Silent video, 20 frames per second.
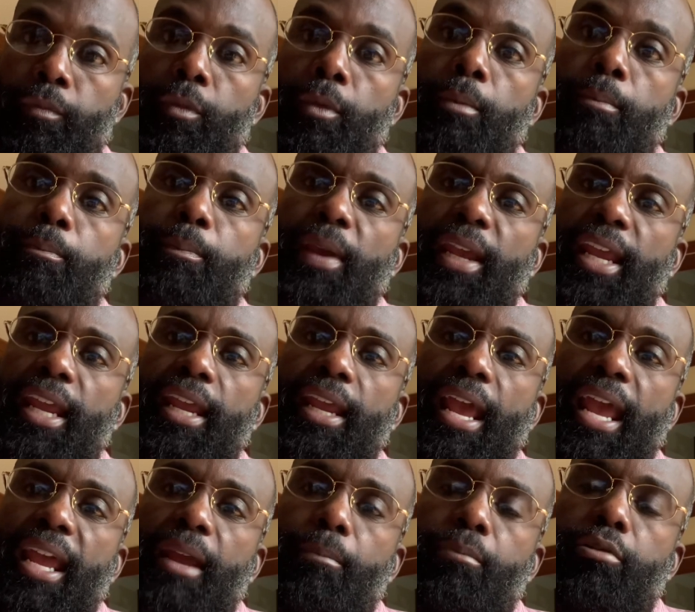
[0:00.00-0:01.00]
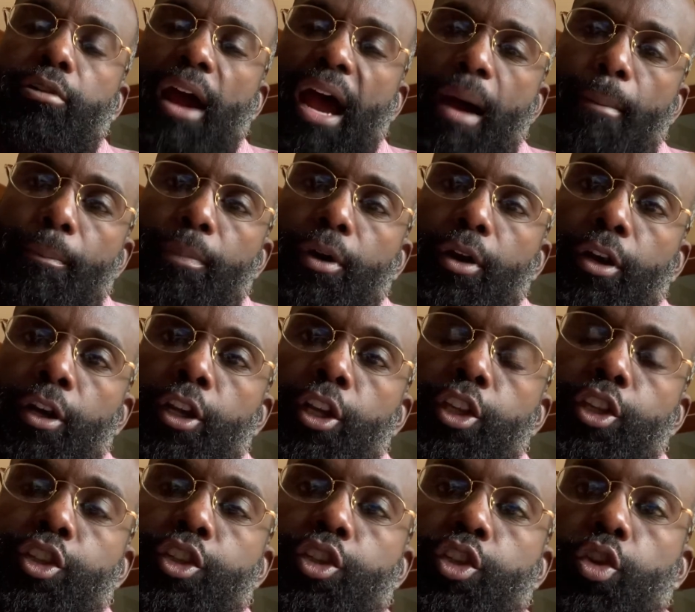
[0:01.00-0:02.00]
Be a proper
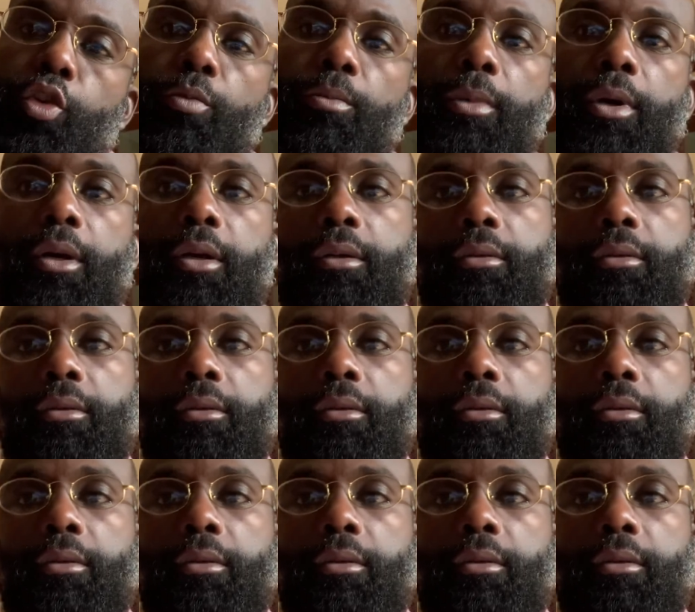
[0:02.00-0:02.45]
Zoomer.